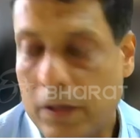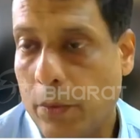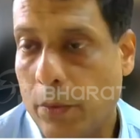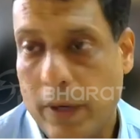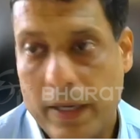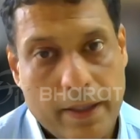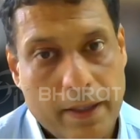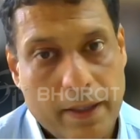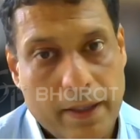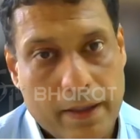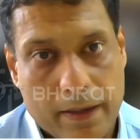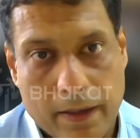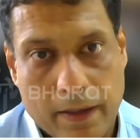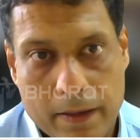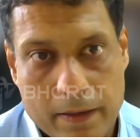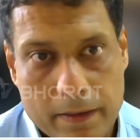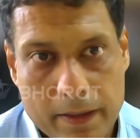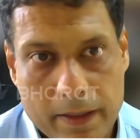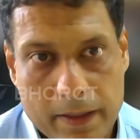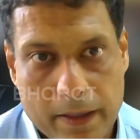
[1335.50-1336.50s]
think
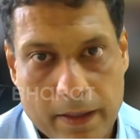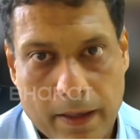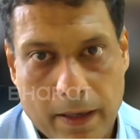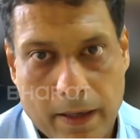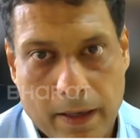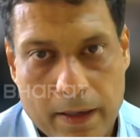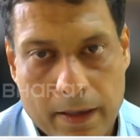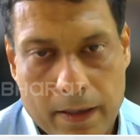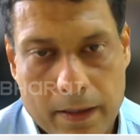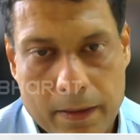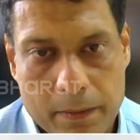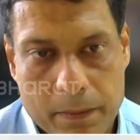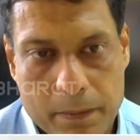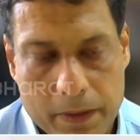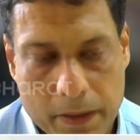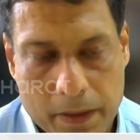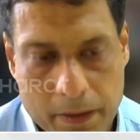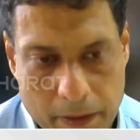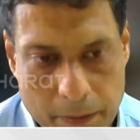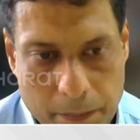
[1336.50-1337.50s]

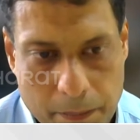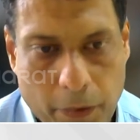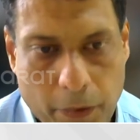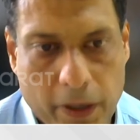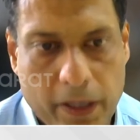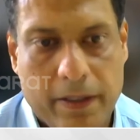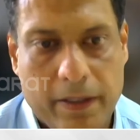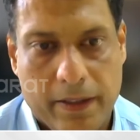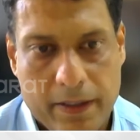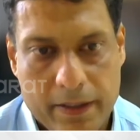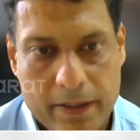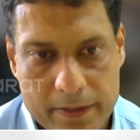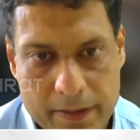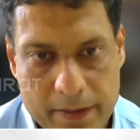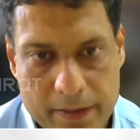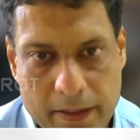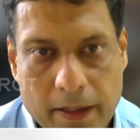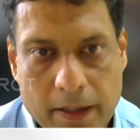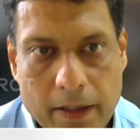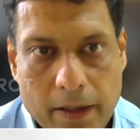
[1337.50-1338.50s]
the point here is that
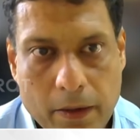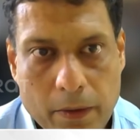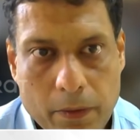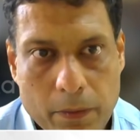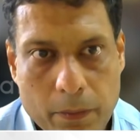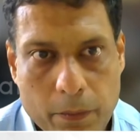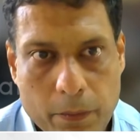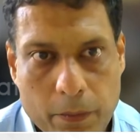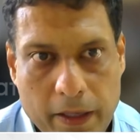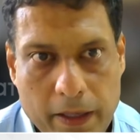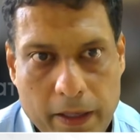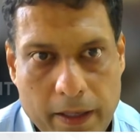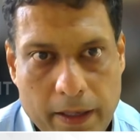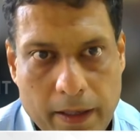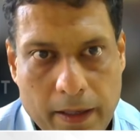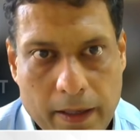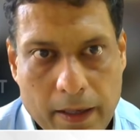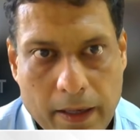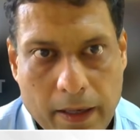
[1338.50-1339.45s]
we